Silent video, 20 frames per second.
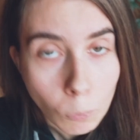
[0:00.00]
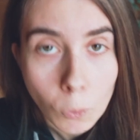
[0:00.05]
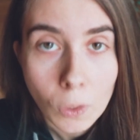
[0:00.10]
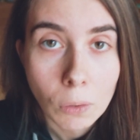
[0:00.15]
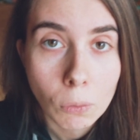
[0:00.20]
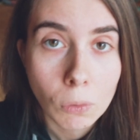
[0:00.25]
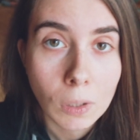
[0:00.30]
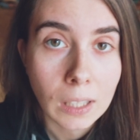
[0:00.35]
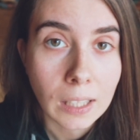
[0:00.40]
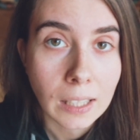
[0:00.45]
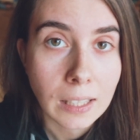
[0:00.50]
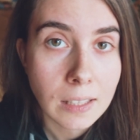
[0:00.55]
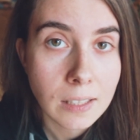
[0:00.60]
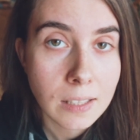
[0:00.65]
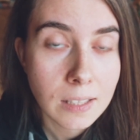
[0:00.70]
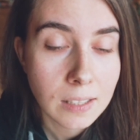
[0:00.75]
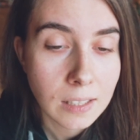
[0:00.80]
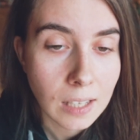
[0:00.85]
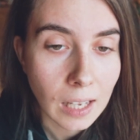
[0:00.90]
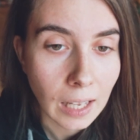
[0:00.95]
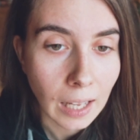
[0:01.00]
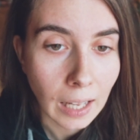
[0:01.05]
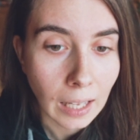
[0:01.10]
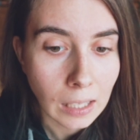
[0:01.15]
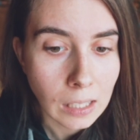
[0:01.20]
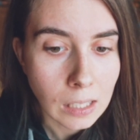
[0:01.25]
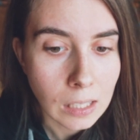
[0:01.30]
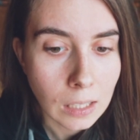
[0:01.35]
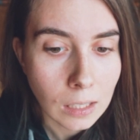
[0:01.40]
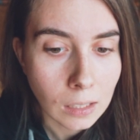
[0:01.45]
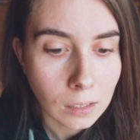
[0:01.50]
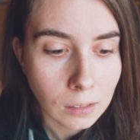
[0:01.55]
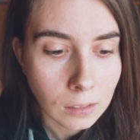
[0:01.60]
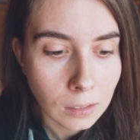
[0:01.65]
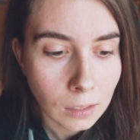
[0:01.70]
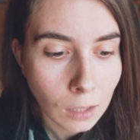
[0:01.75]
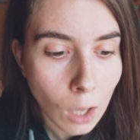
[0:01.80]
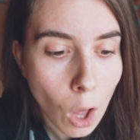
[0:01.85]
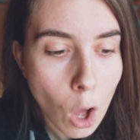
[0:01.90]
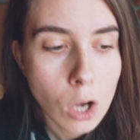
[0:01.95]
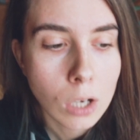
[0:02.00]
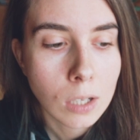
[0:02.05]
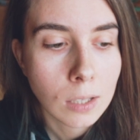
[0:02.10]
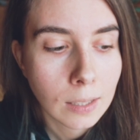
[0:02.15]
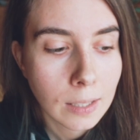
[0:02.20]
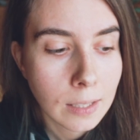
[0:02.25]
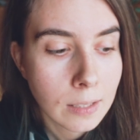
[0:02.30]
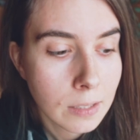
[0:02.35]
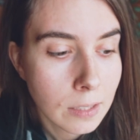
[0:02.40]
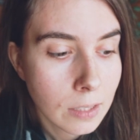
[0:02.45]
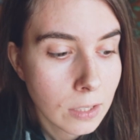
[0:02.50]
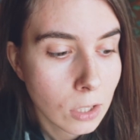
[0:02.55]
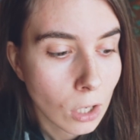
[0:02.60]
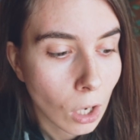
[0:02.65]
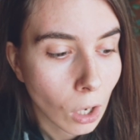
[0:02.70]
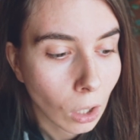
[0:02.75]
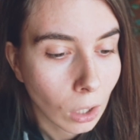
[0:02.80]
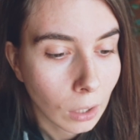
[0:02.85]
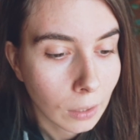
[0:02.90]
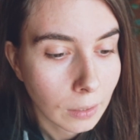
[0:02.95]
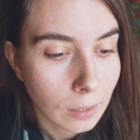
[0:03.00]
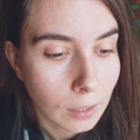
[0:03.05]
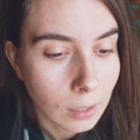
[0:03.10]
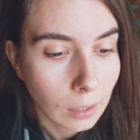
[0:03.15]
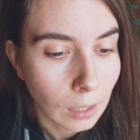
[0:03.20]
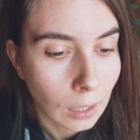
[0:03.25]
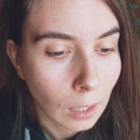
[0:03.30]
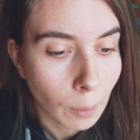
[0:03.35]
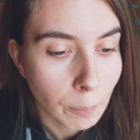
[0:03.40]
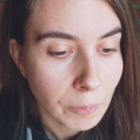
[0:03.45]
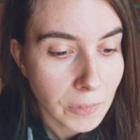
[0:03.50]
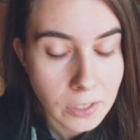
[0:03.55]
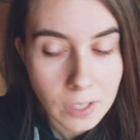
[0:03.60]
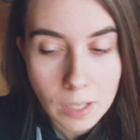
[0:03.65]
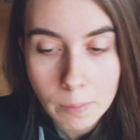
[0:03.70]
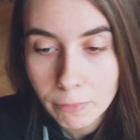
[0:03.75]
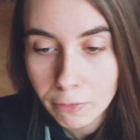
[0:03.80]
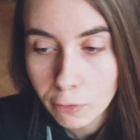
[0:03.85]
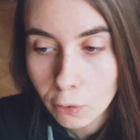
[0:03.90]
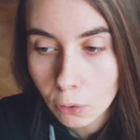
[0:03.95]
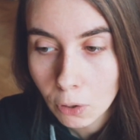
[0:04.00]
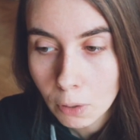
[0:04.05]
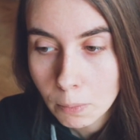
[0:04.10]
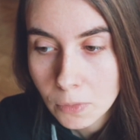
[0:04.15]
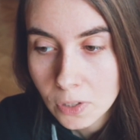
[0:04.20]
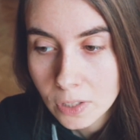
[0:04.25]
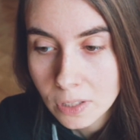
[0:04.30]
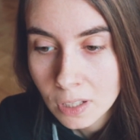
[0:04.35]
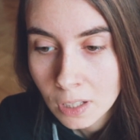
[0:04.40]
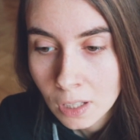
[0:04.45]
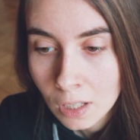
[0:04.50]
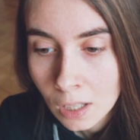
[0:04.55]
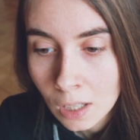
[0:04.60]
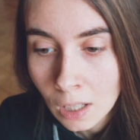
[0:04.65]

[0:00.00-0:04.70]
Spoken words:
We released a long list on the Steam forums